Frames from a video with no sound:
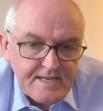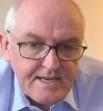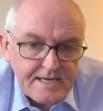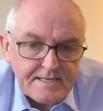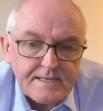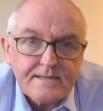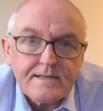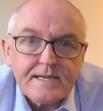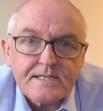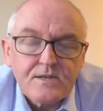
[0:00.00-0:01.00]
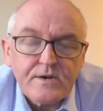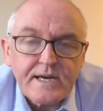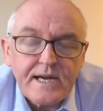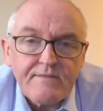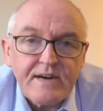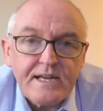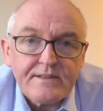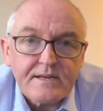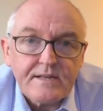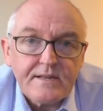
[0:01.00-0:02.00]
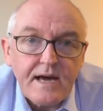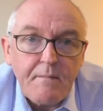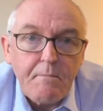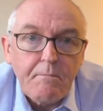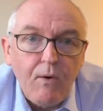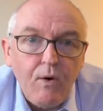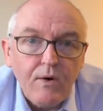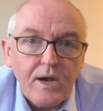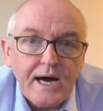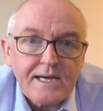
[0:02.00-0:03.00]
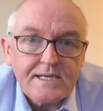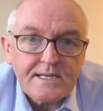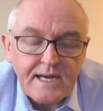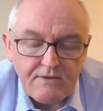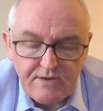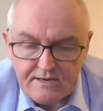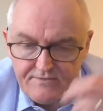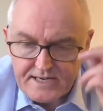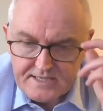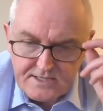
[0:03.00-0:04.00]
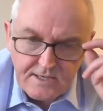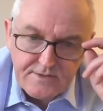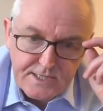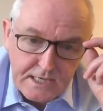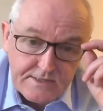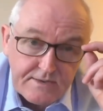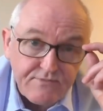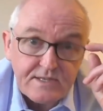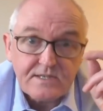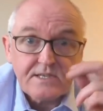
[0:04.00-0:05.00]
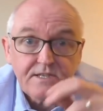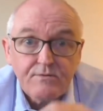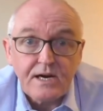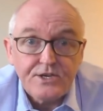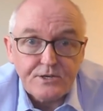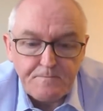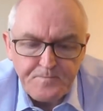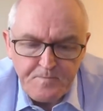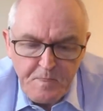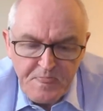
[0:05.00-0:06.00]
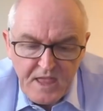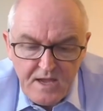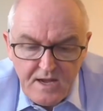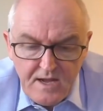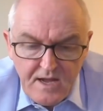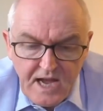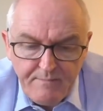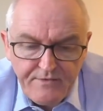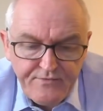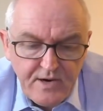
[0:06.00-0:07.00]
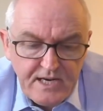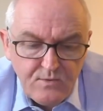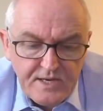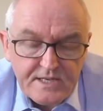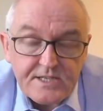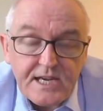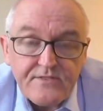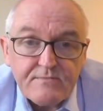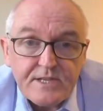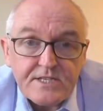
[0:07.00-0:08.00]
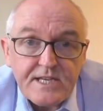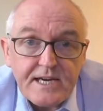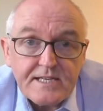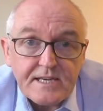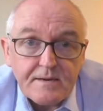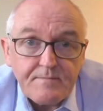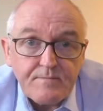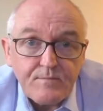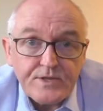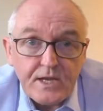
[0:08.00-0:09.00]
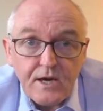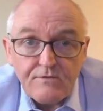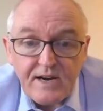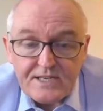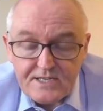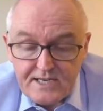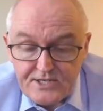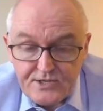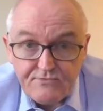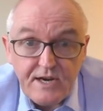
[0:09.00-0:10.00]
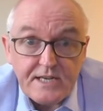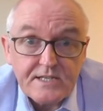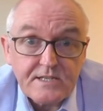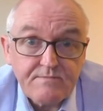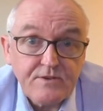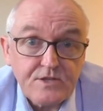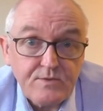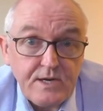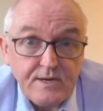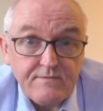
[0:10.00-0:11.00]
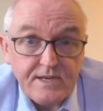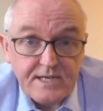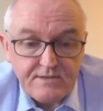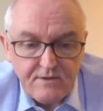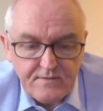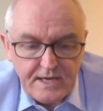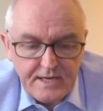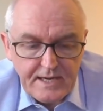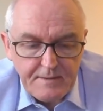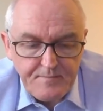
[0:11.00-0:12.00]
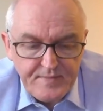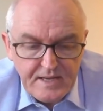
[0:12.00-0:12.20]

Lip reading: And it's looking, if anything, that they're more likely to get reinfected. So in the South African situation, I'm afraid we can say from this data, with the low vaccination rates, because we don't have data on that yet,